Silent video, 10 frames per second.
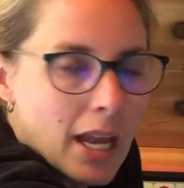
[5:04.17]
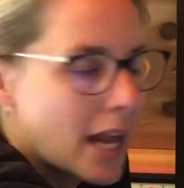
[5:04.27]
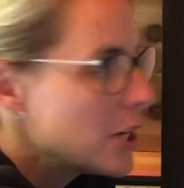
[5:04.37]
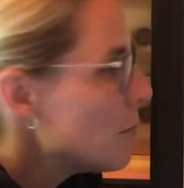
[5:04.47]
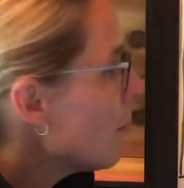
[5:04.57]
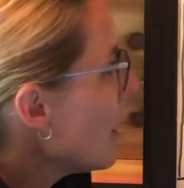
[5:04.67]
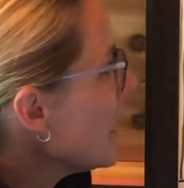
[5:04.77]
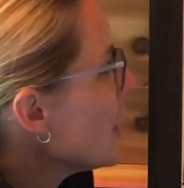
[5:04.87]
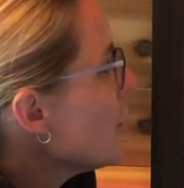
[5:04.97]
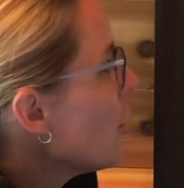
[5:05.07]
And you
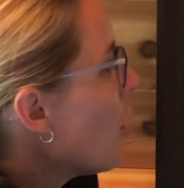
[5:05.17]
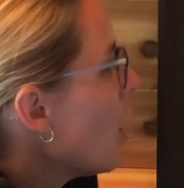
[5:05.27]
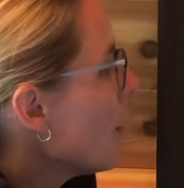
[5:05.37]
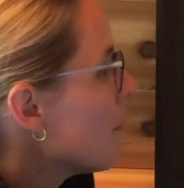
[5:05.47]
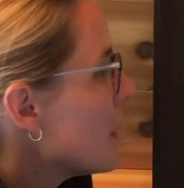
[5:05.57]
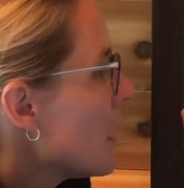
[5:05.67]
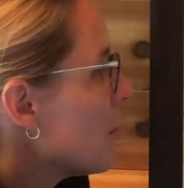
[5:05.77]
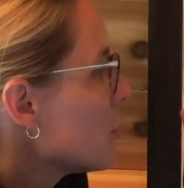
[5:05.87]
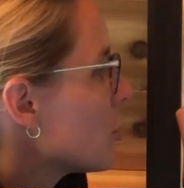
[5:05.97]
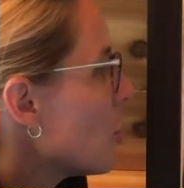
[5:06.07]
might not be
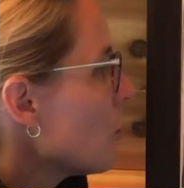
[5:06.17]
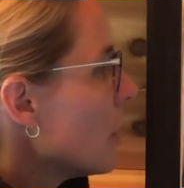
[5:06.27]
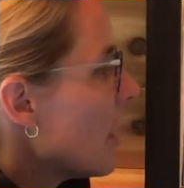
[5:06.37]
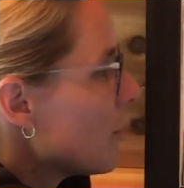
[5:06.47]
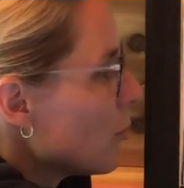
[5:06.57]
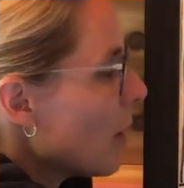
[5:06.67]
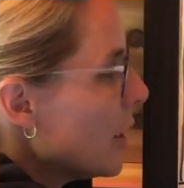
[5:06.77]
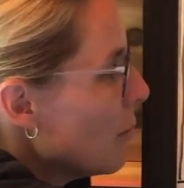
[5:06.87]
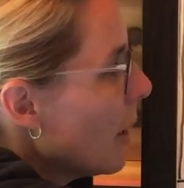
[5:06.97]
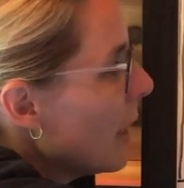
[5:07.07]
able to go left to right.
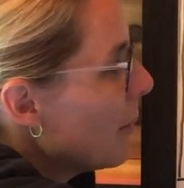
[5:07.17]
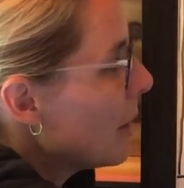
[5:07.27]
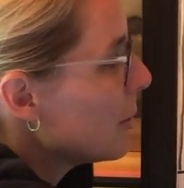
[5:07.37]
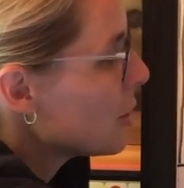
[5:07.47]
You might be able